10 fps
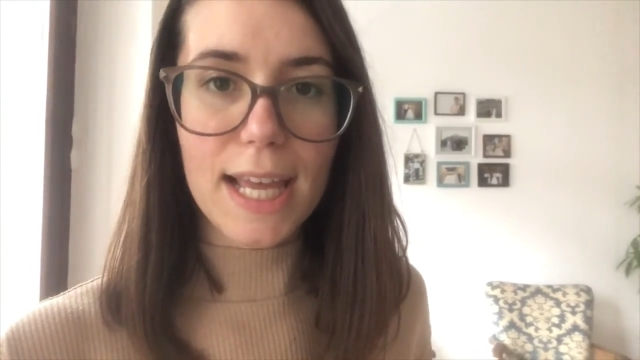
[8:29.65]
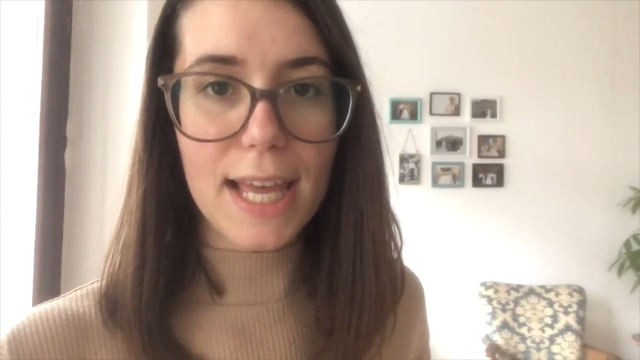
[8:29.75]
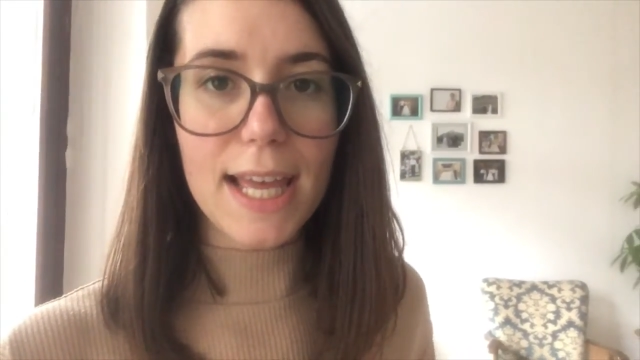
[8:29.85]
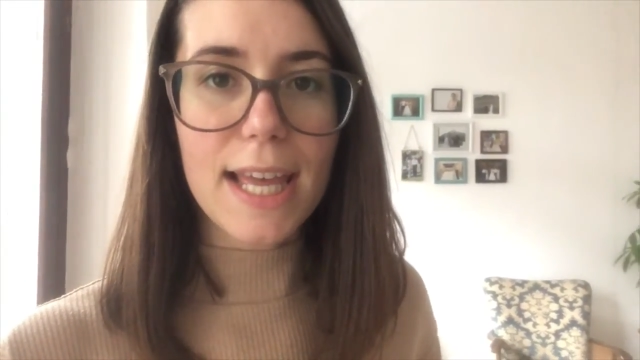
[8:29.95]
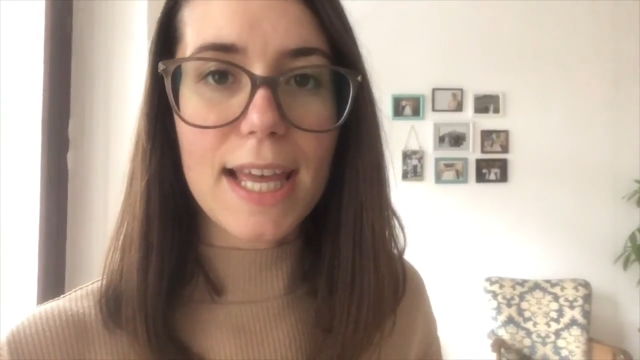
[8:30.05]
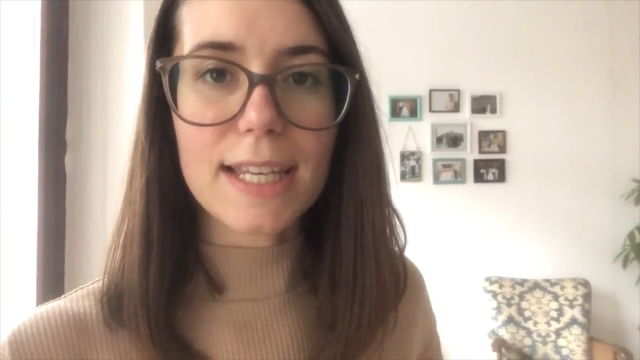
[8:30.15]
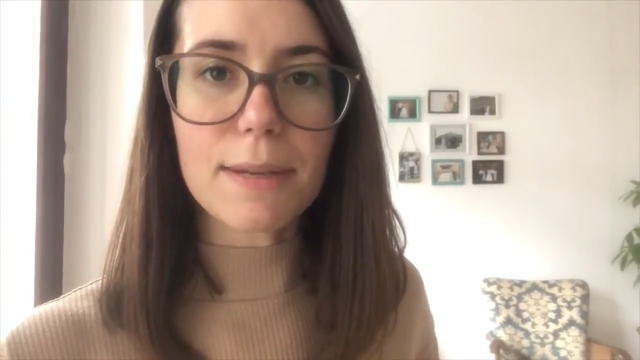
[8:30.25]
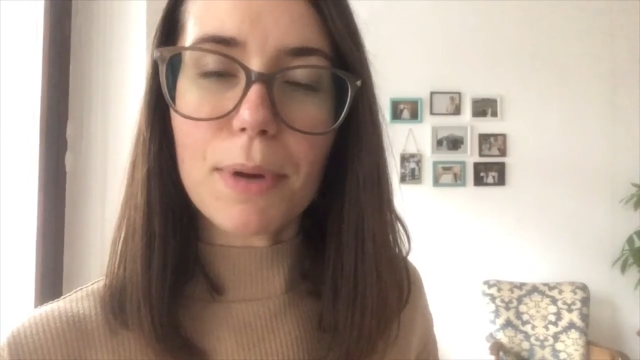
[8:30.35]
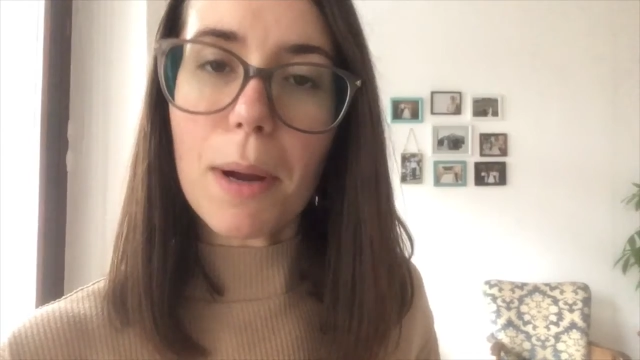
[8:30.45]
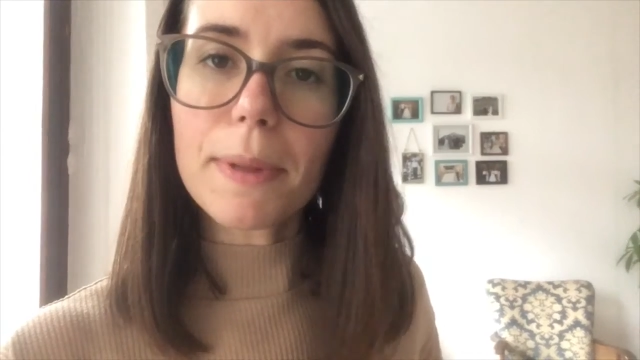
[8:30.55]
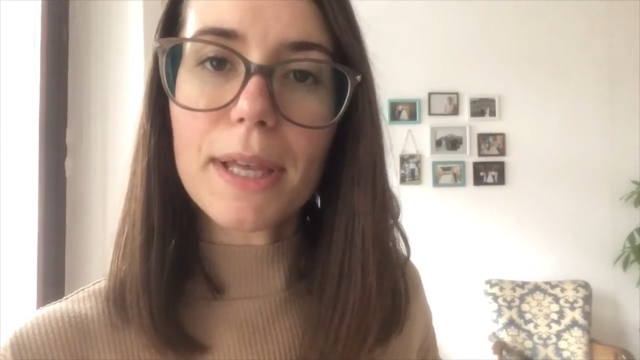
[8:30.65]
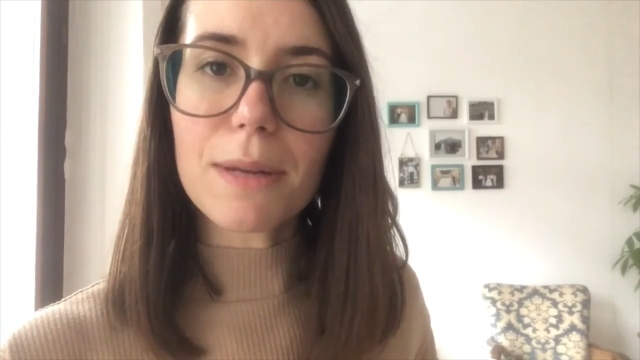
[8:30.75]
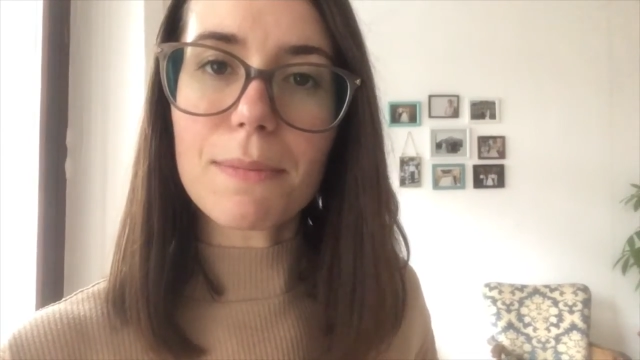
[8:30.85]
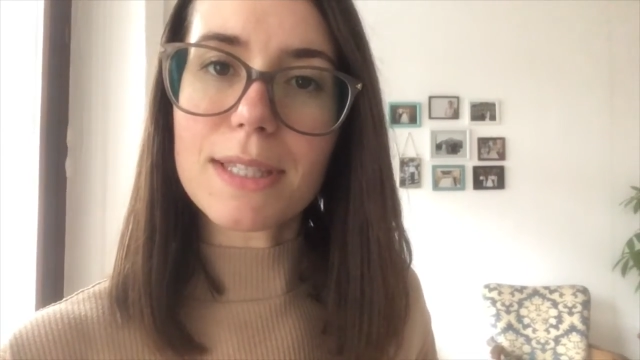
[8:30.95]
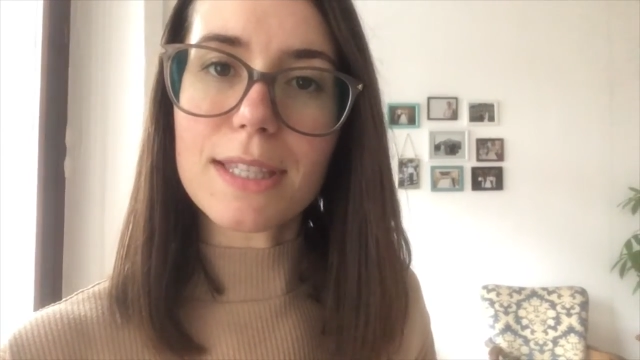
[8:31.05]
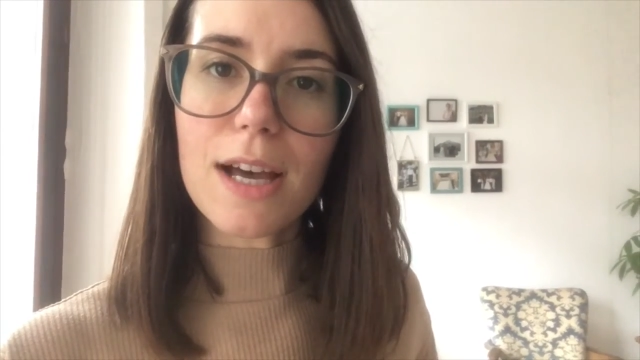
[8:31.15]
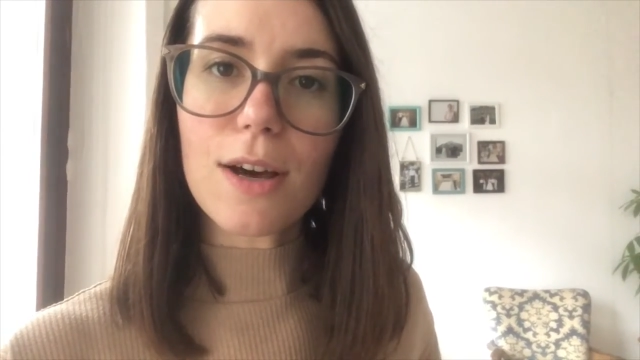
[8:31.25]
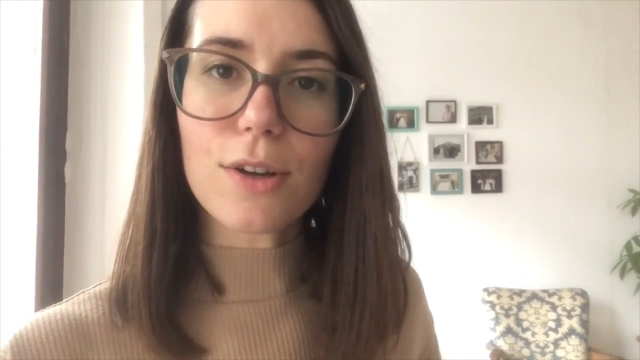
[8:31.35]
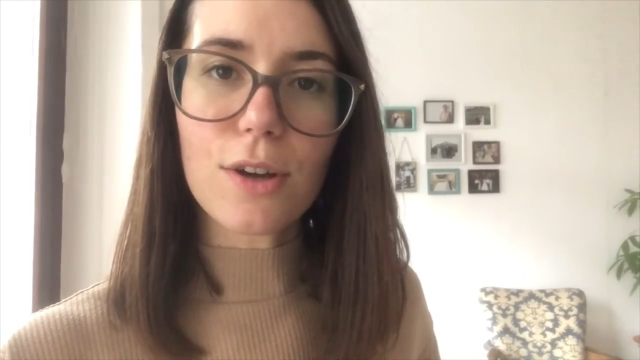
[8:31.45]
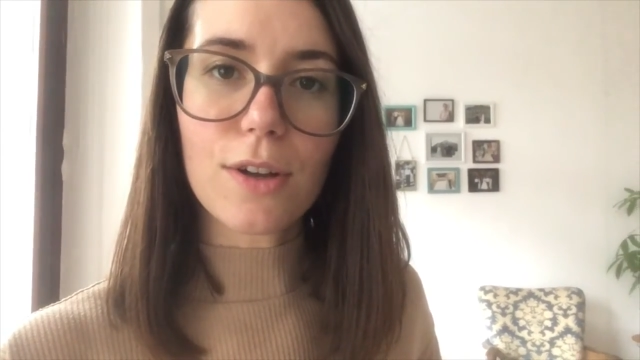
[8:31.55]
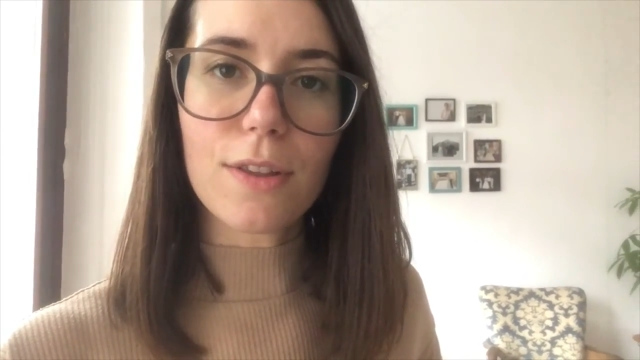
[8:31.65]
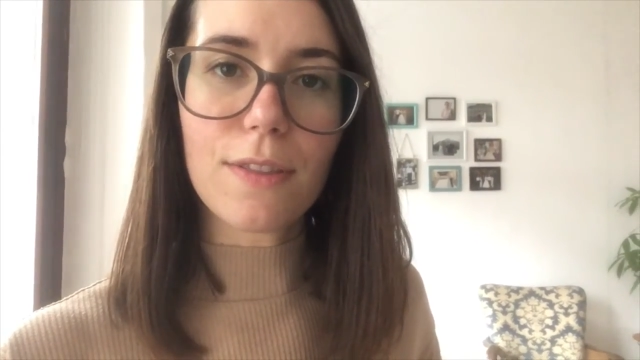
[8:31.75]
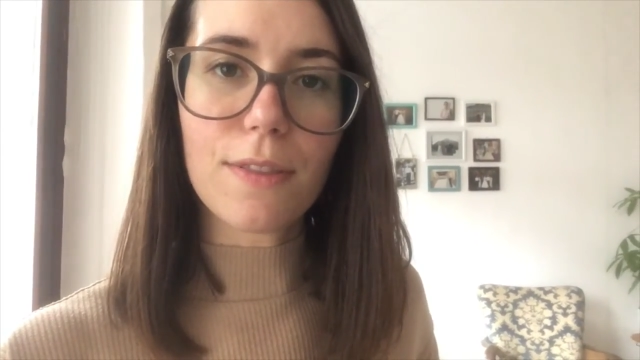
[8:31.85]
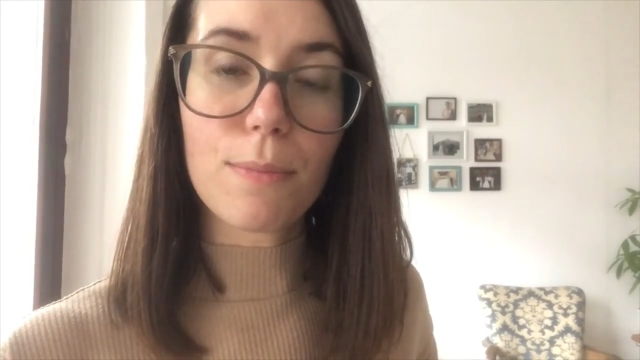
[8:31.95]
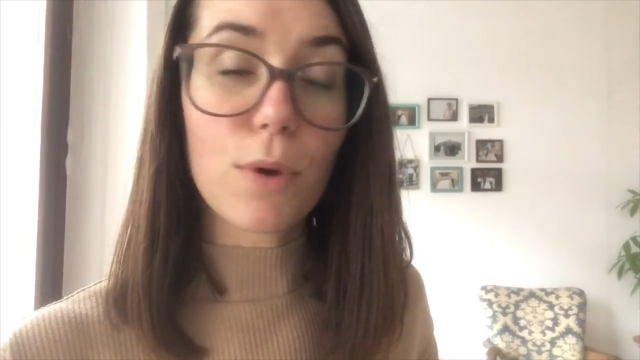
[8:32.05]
and I'm probably gonna miss out on